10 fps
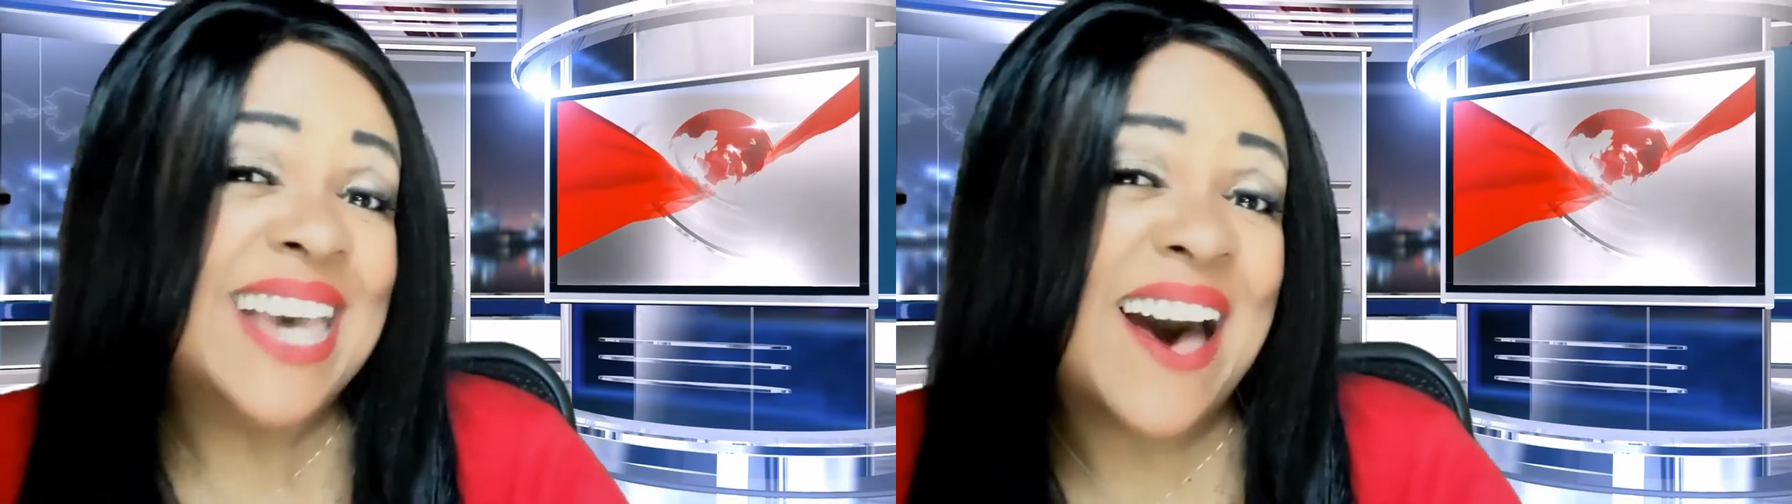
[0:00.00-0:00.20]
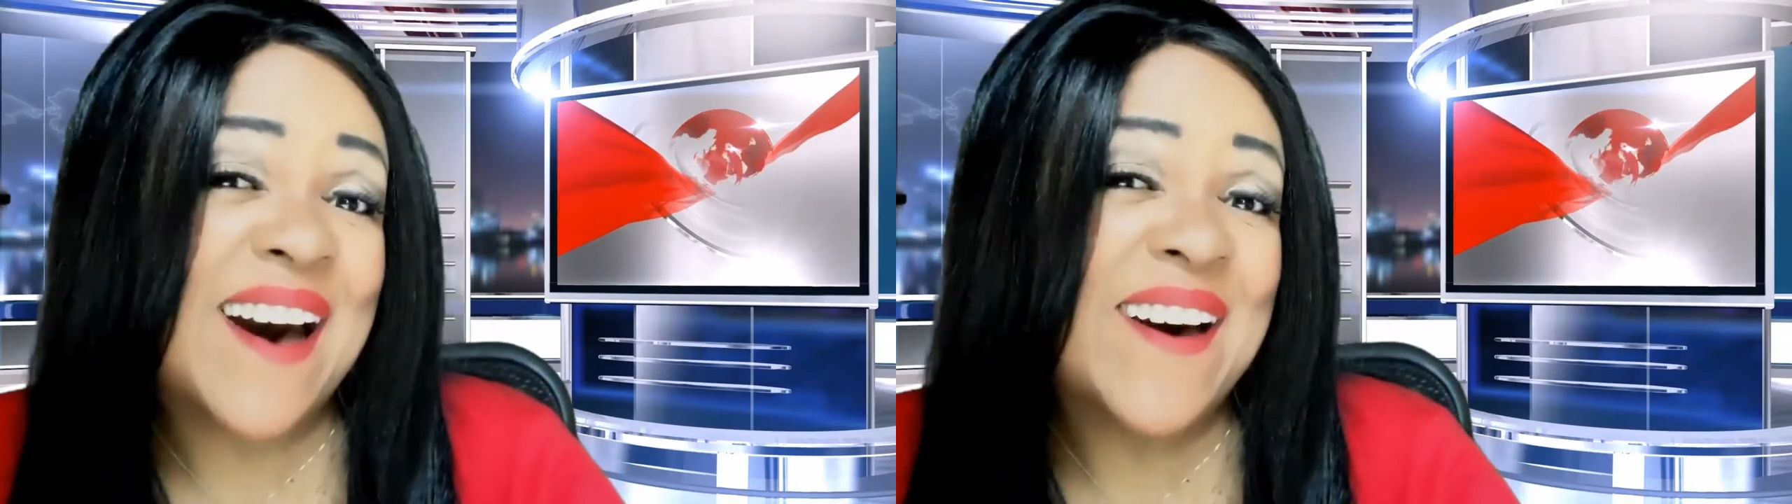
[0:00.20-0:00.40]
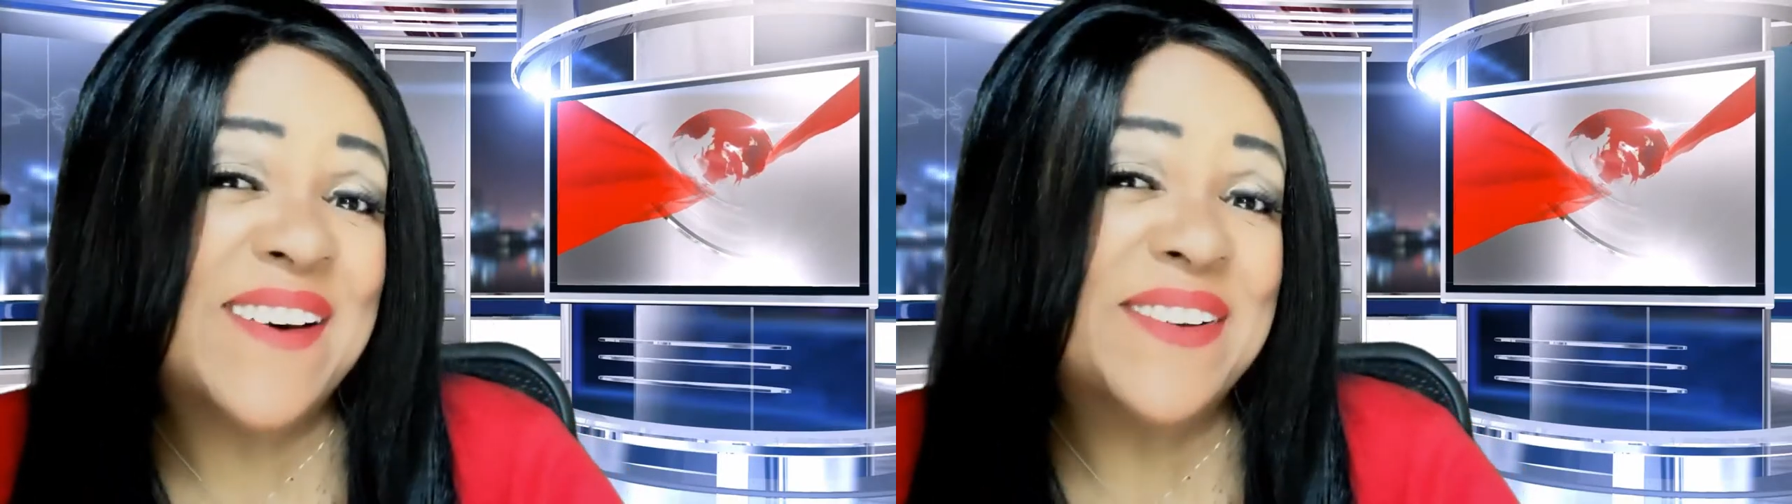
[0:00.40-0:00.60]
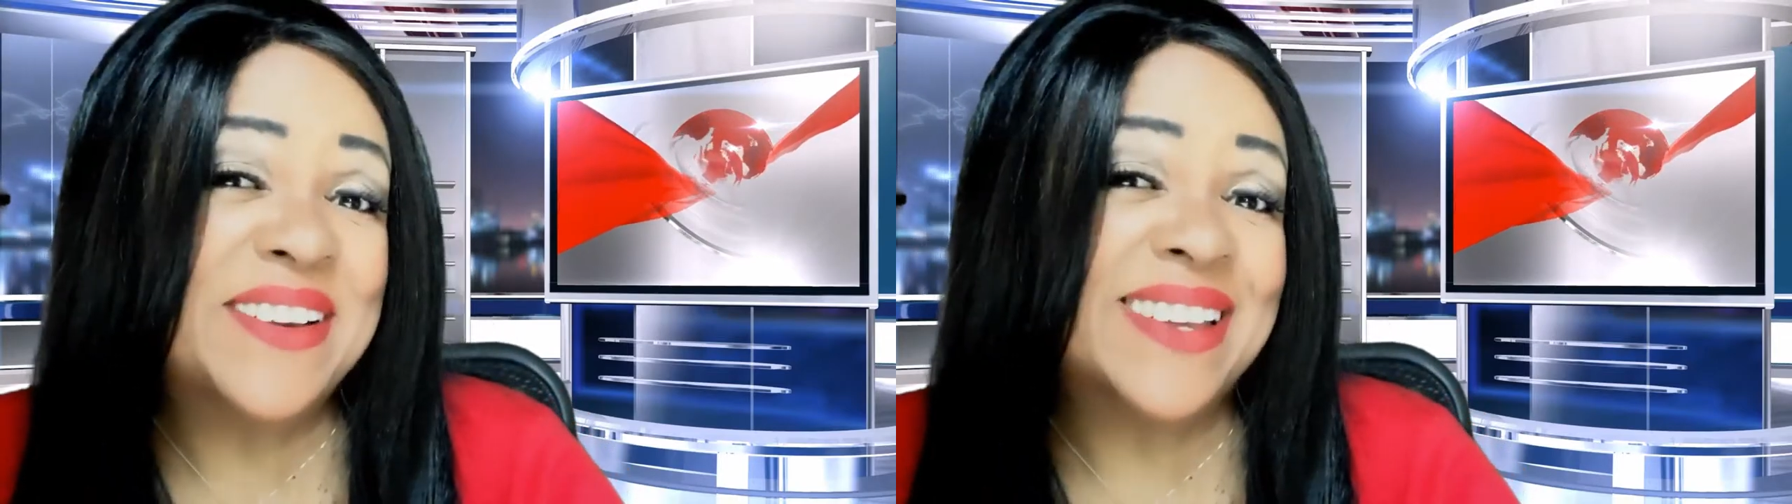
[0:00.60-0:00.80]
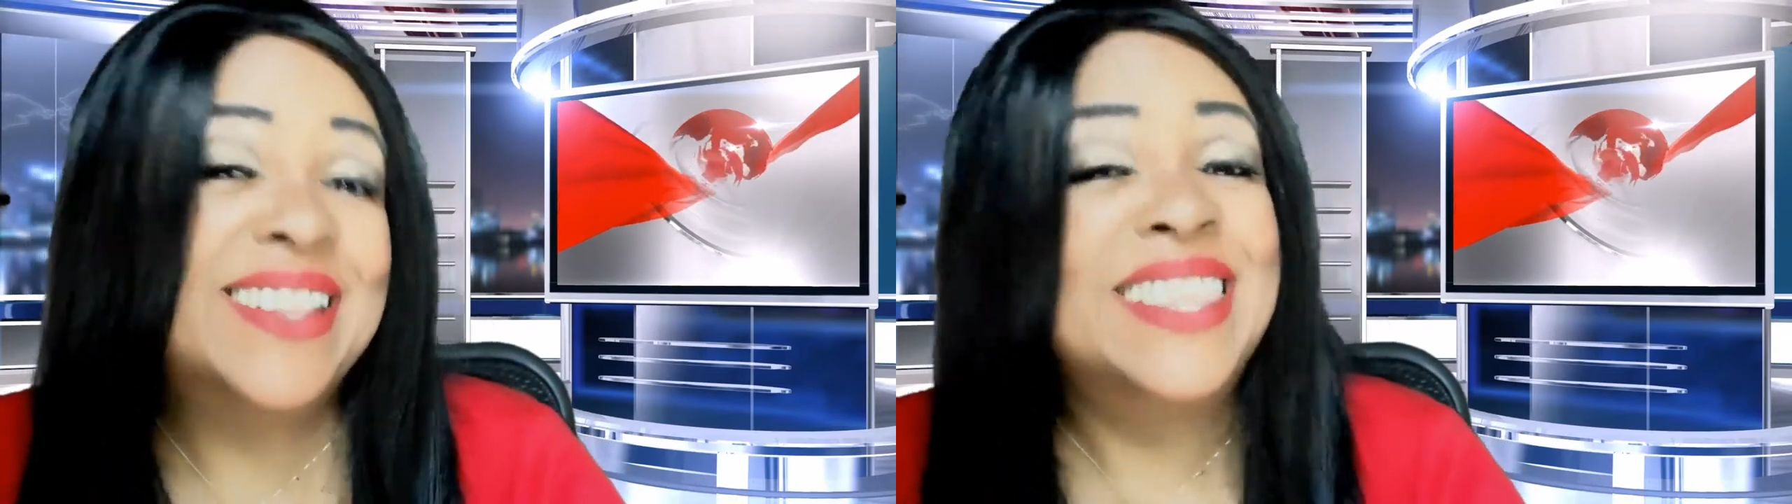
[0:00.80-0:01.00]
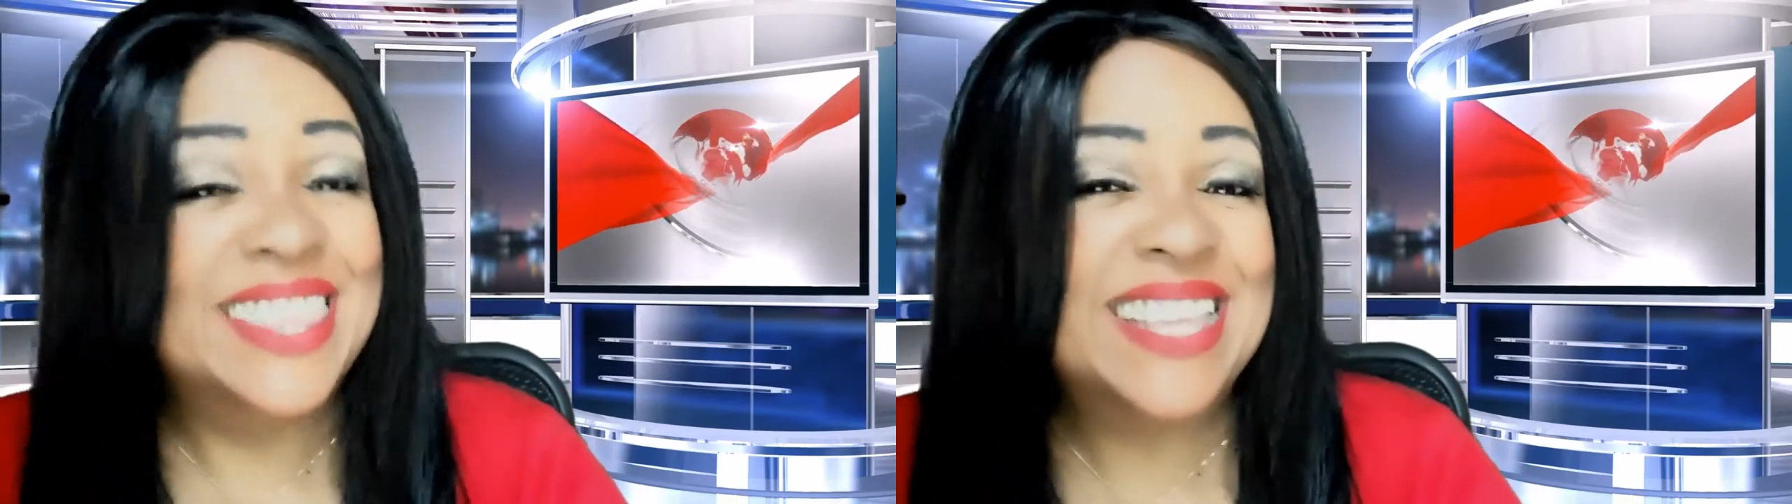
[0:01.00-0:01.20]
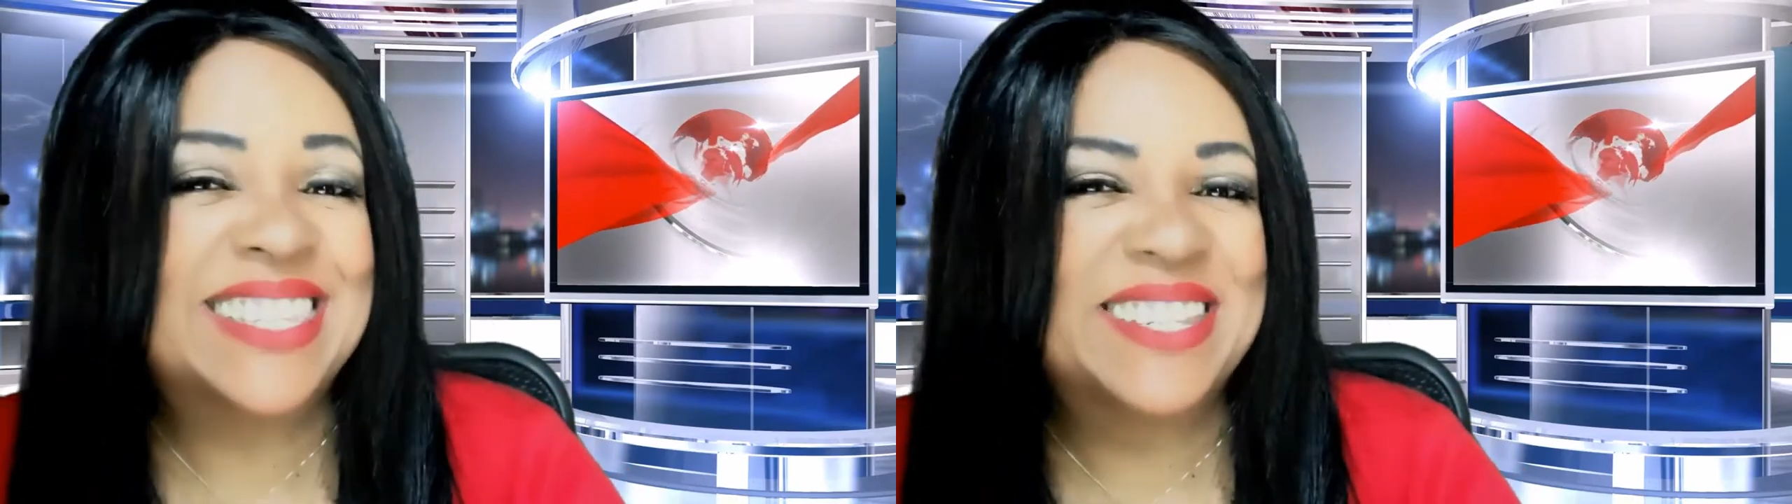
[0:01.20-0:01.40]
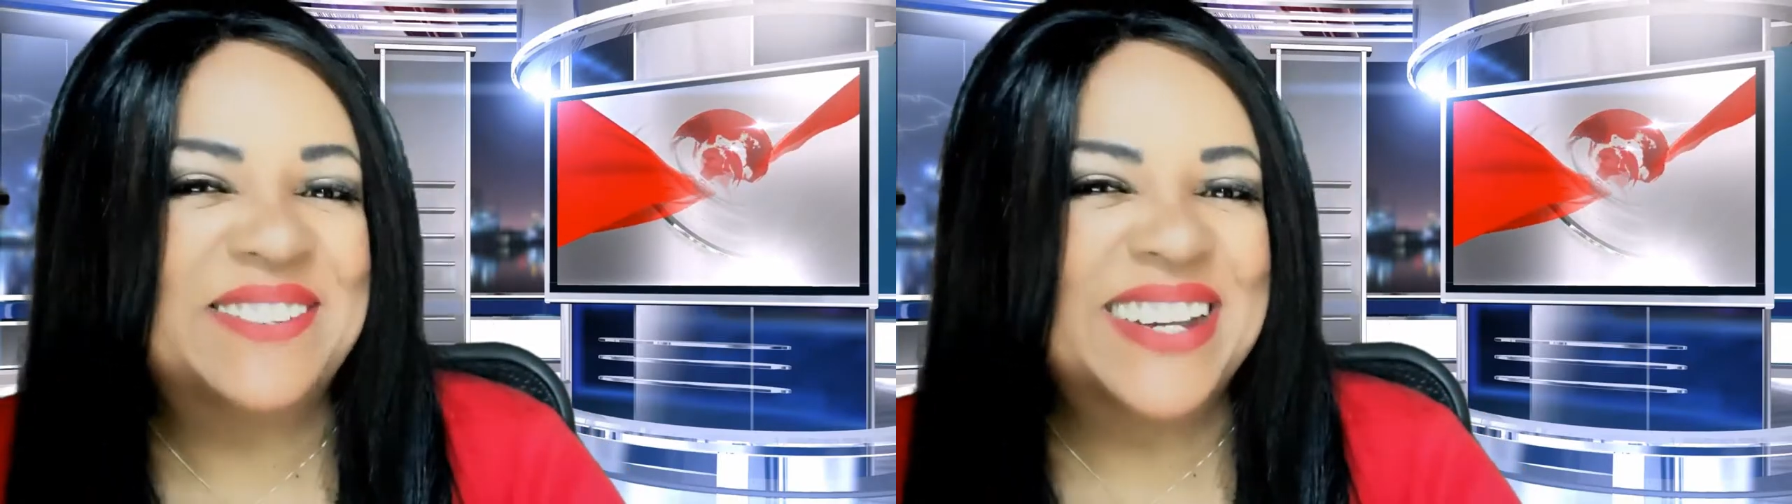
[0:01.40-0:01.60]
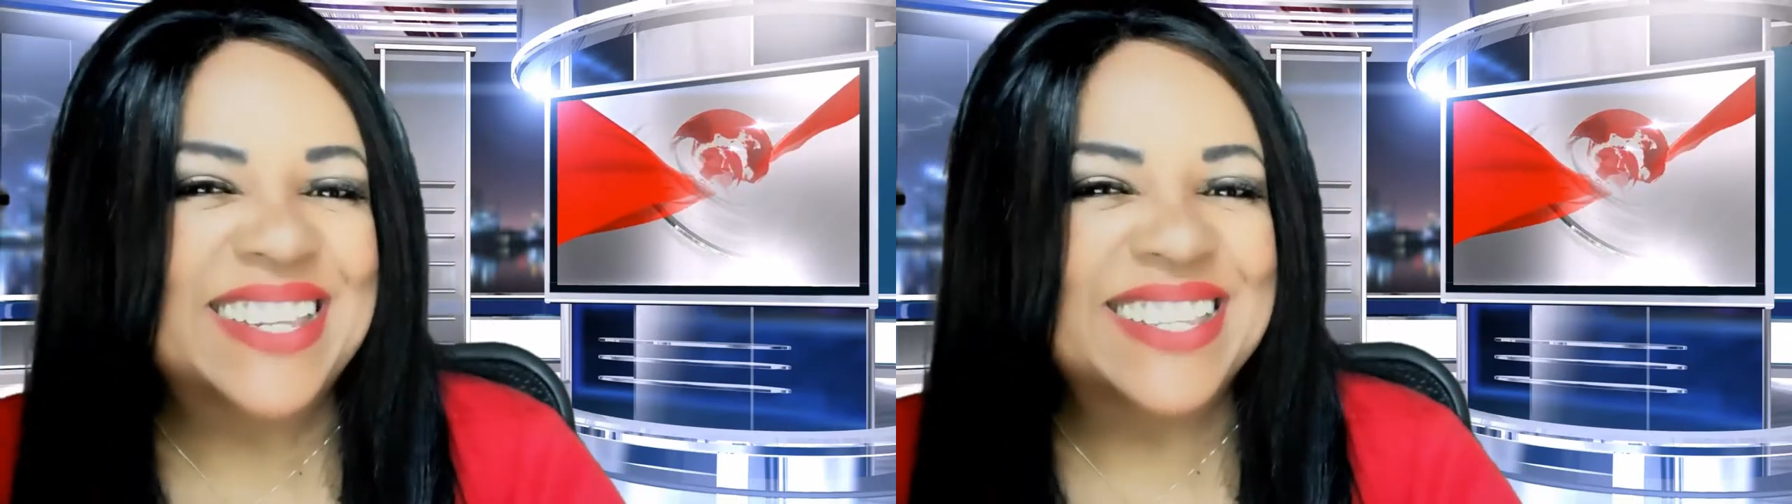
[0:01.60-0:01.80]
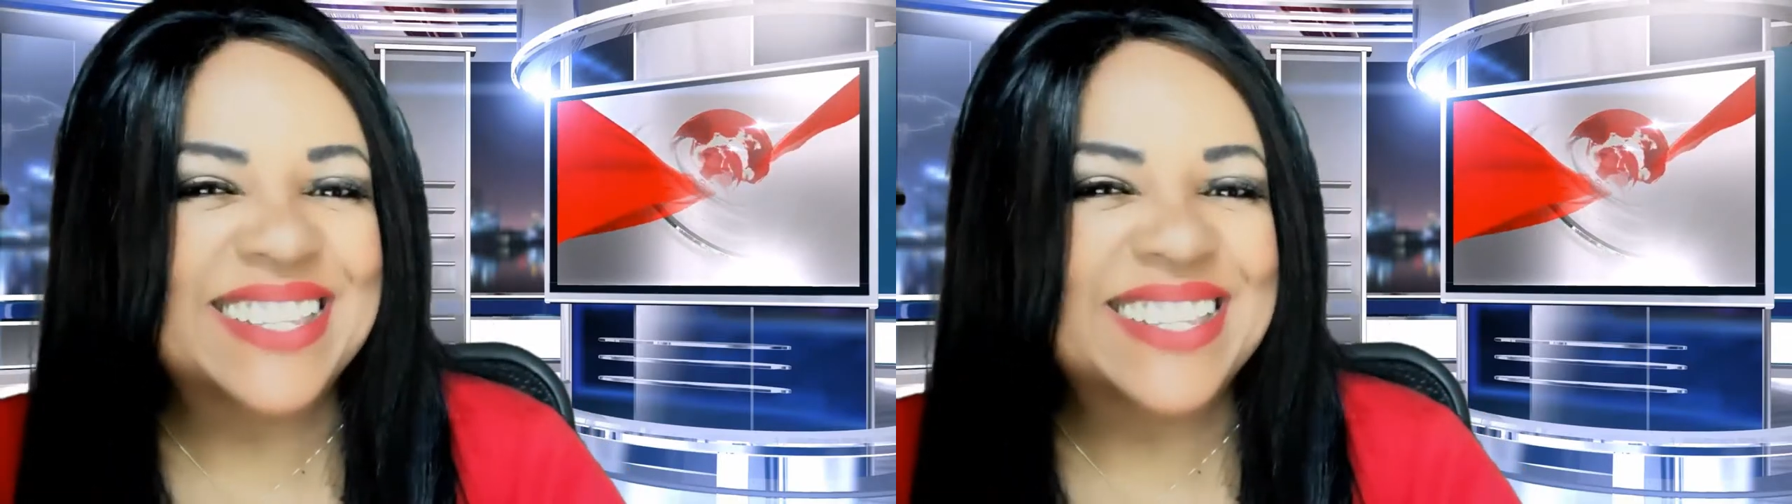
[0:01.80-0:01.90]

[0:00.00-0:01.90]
talk. Let's do it.